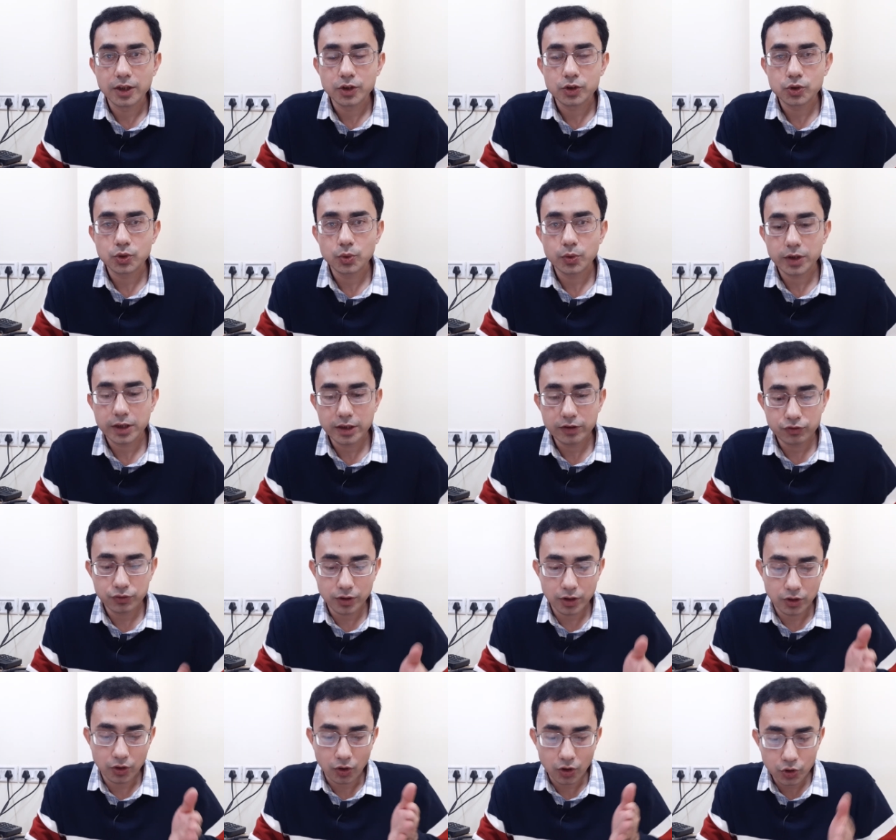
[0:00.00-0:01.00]
So if
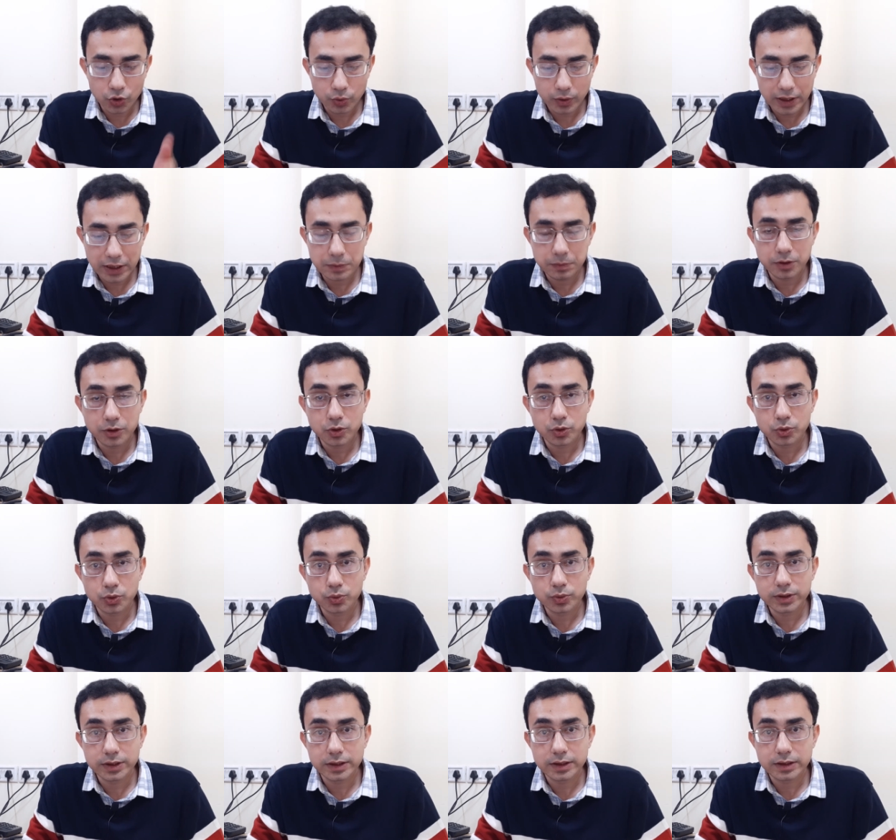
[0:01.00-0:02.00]
you're not able to
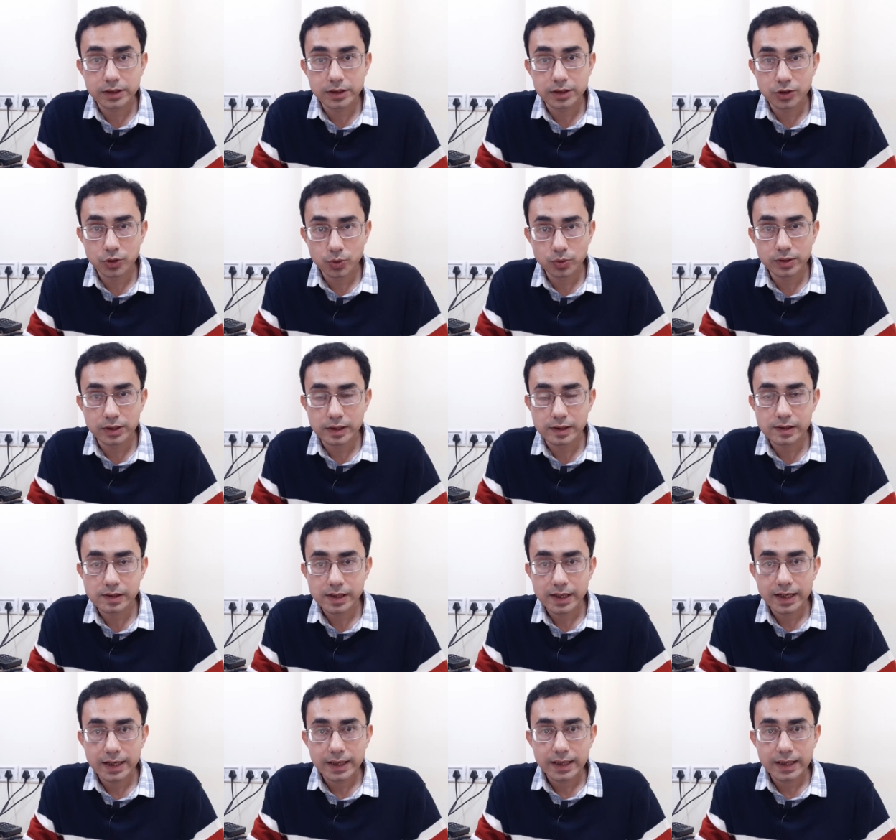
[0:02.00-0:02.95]
do this